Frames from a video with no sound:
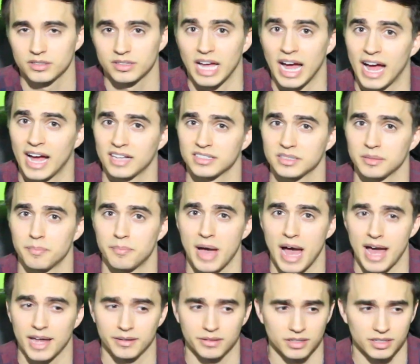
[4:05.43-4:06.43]
just has a
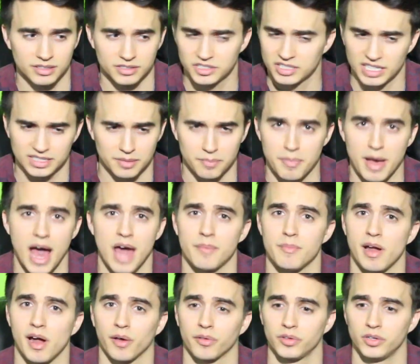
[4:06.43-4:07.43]
bad
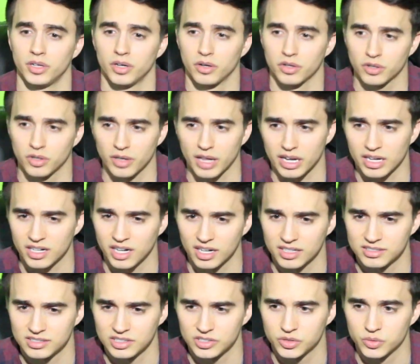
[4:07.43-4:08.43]
mouth, you know, a girl that
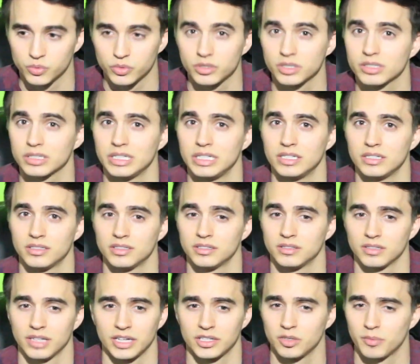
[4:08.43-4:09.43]
cusses really,
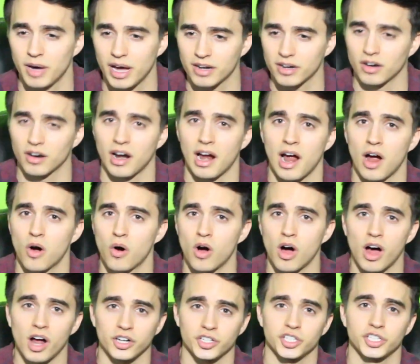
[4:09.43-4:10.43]
like, no matter how
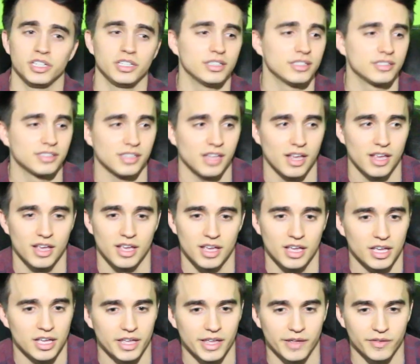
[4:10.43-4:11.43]
hot she is,
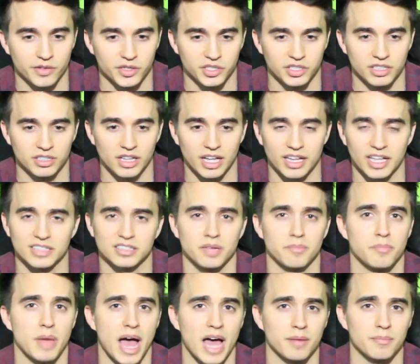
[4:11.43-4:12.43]
if she like has
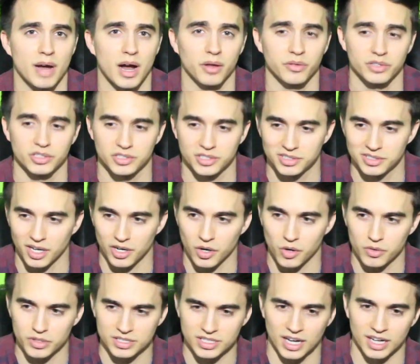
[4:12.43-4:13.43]
a bad mouth and she's like
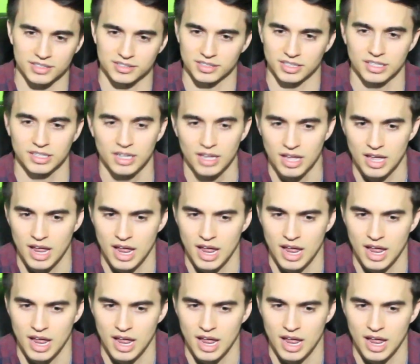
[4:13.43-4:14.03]
always cussing,